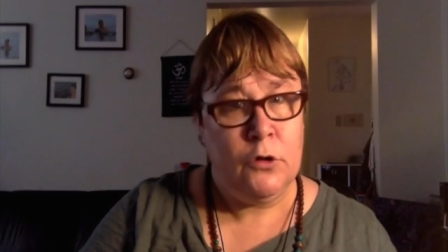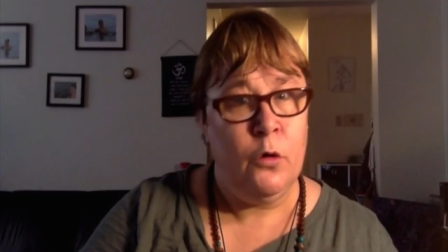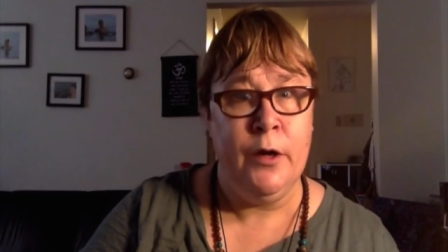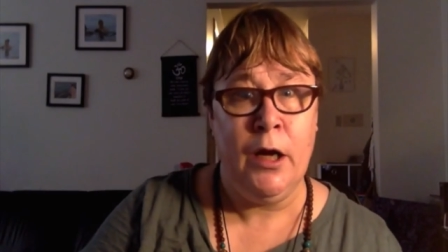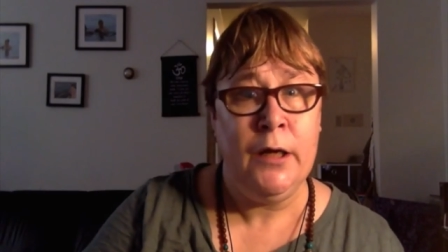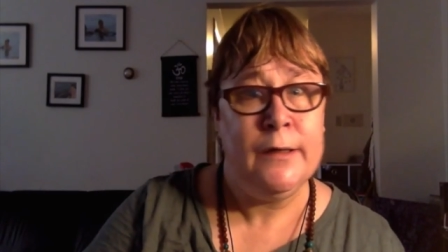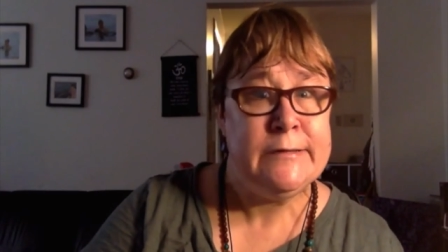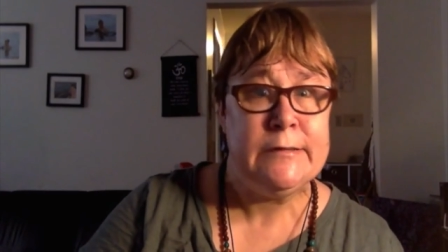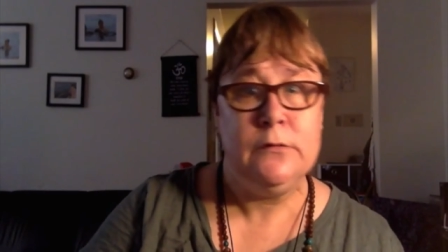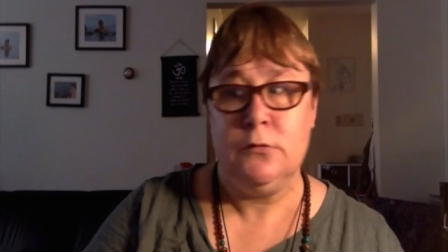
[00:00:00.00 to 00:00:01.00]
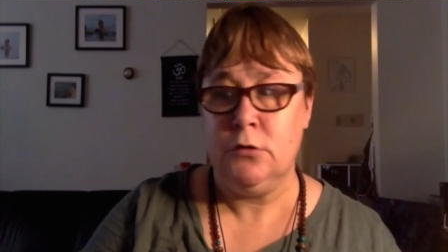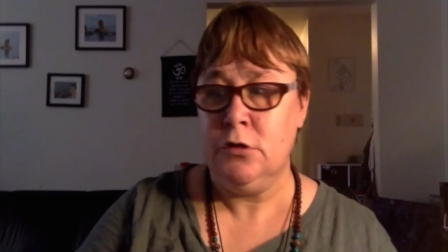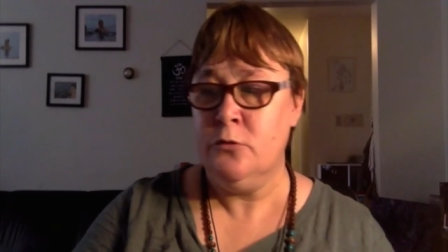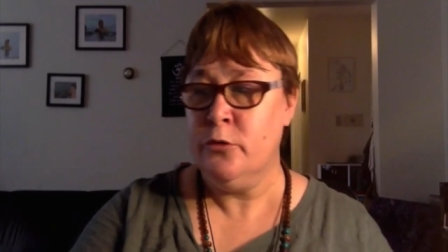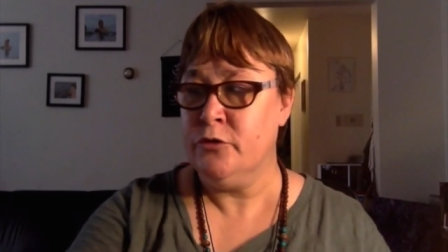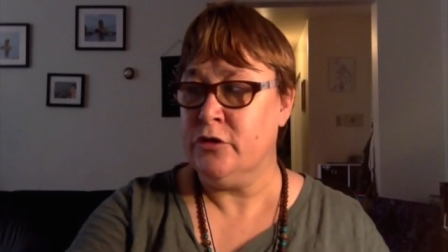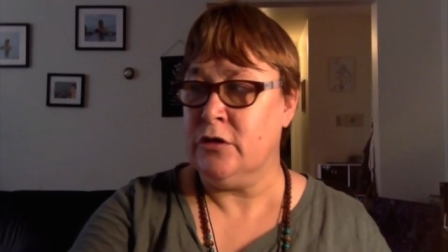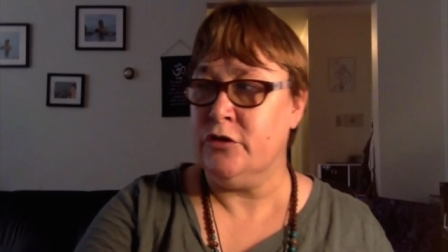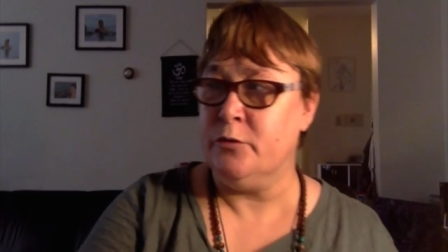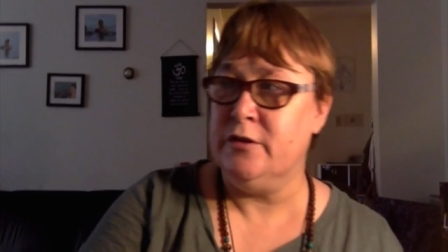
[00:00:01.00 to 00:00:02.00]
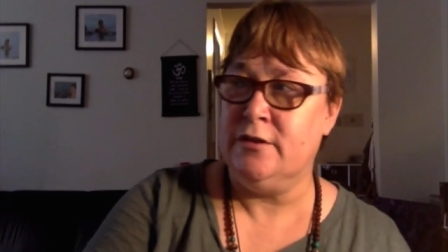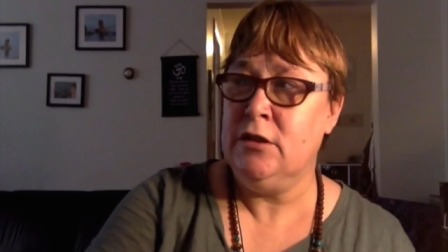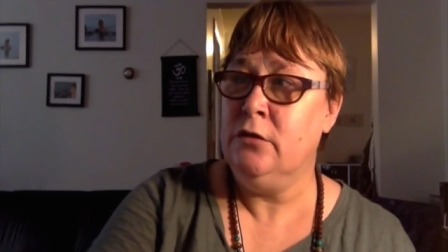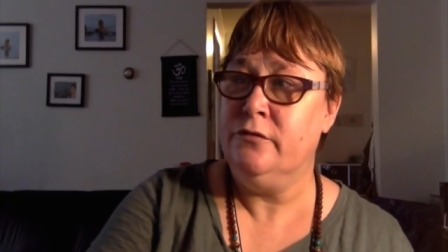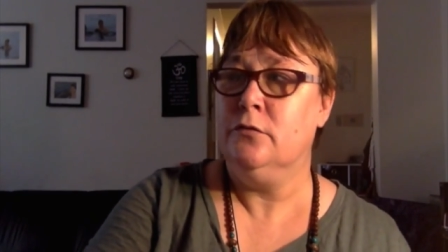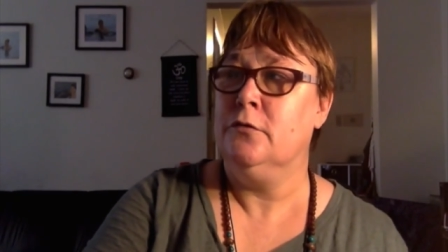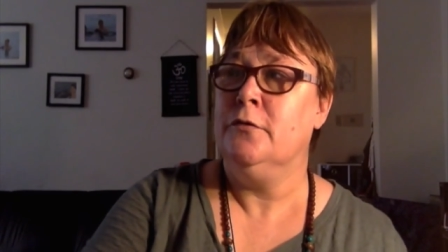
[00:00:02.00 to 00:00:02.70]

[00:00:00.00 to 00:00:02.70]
go and ask. You will shall receive.